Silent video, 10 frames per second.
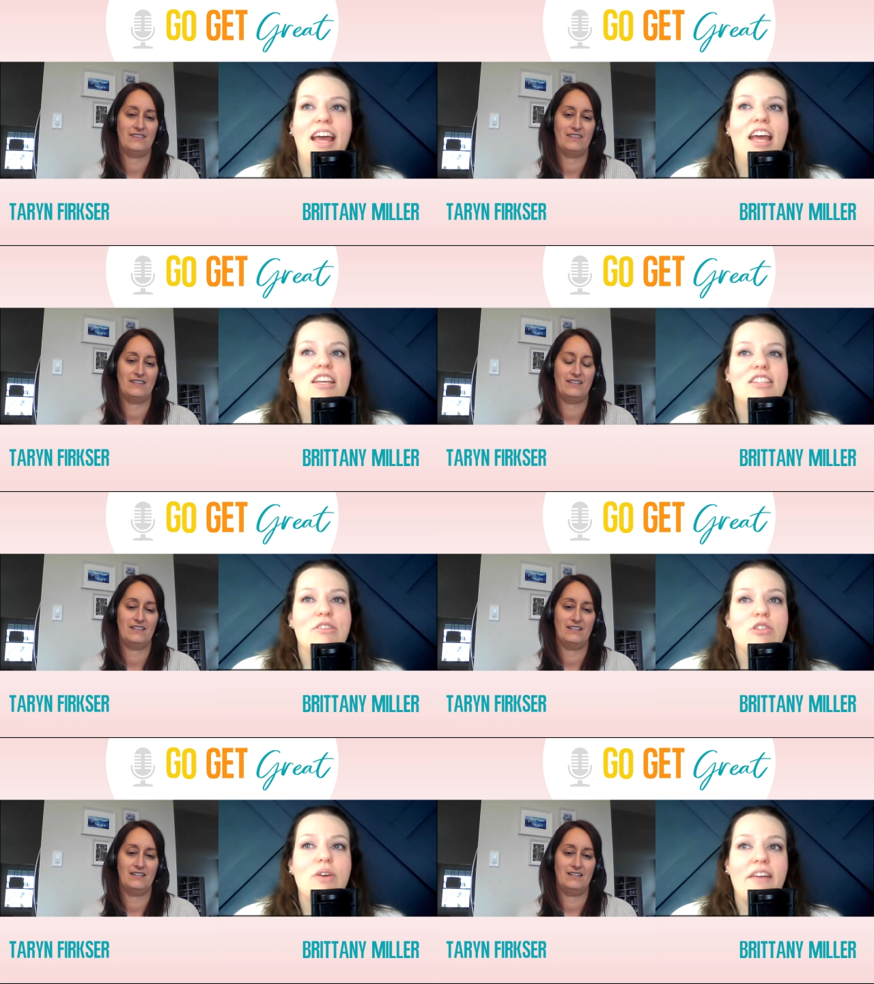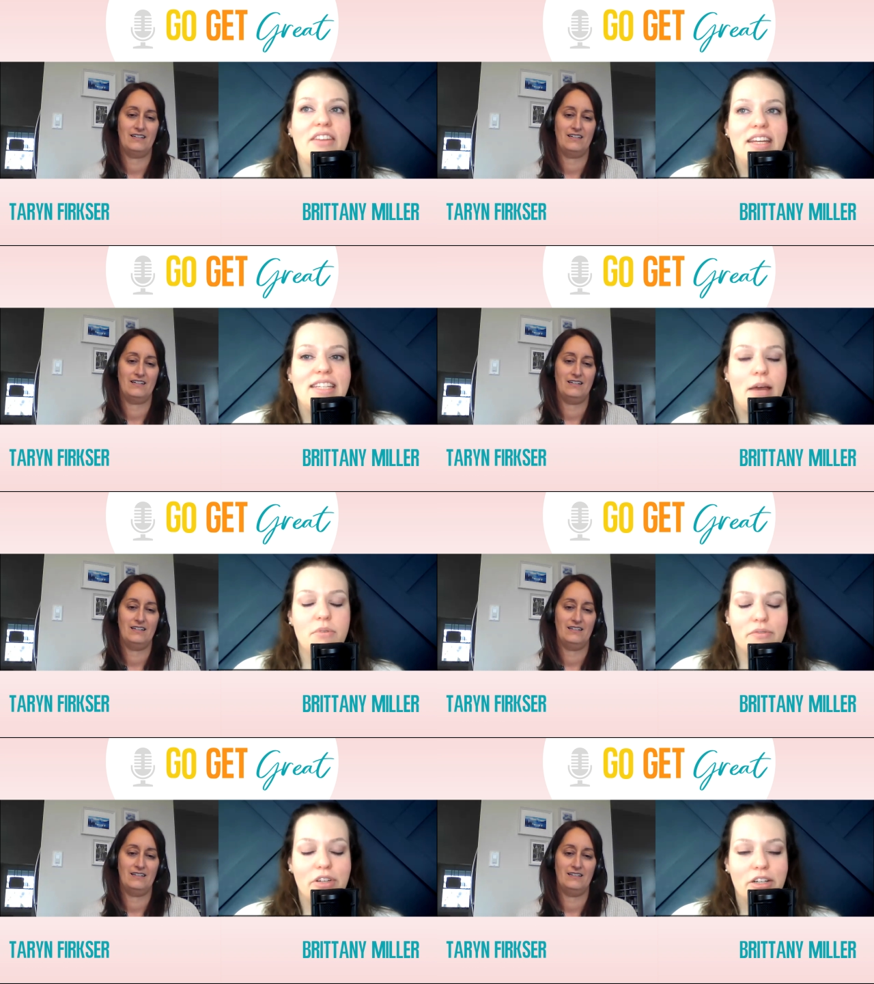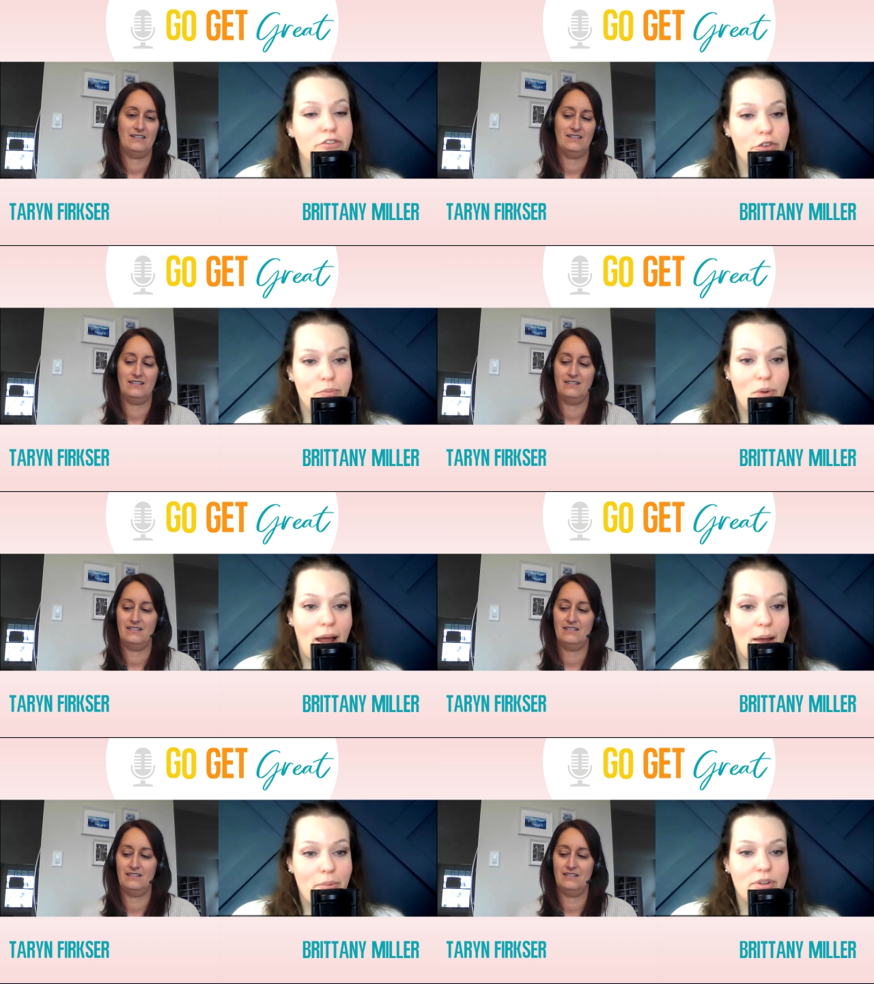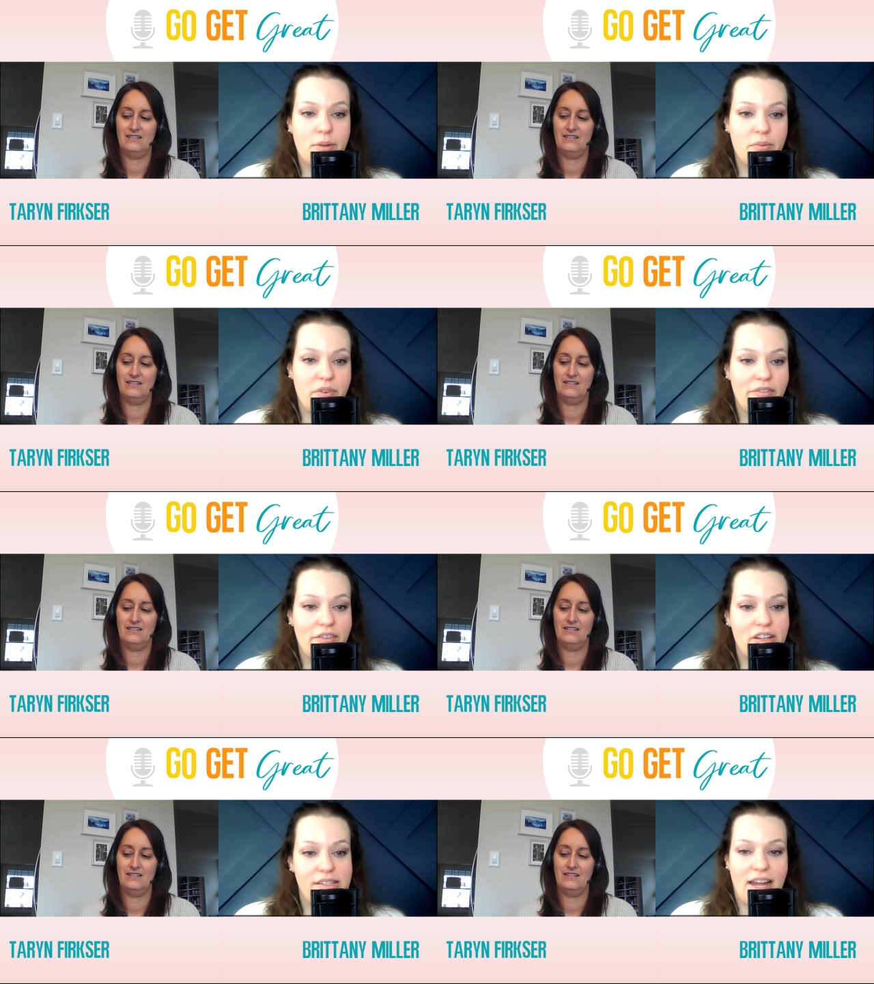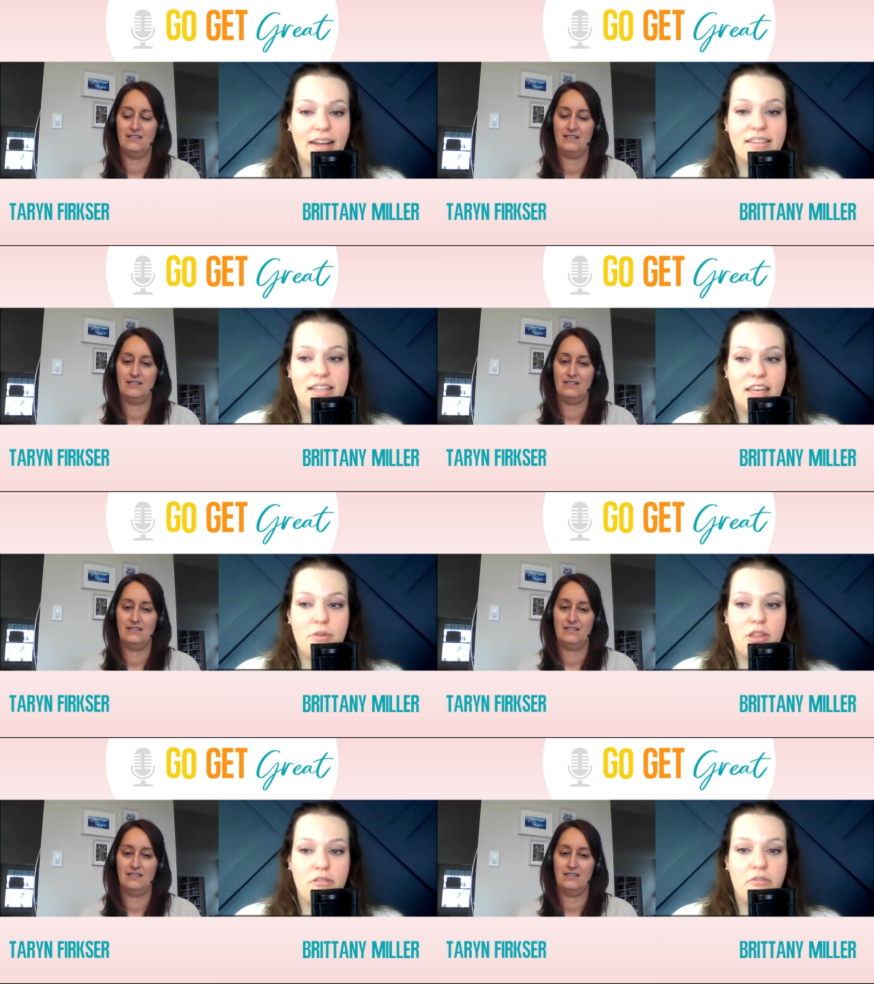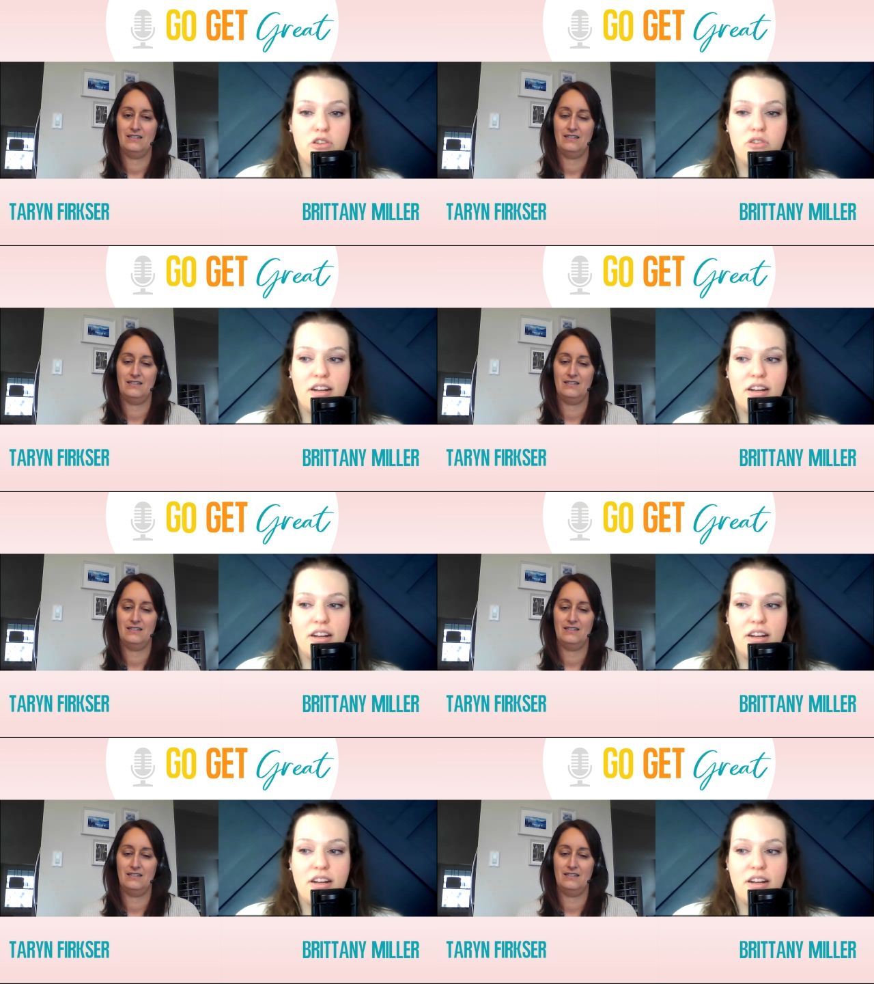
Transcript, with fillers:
Speaker 1: So do you have any tips for food prep or some of your favorite snacks to keep in the refrigerator?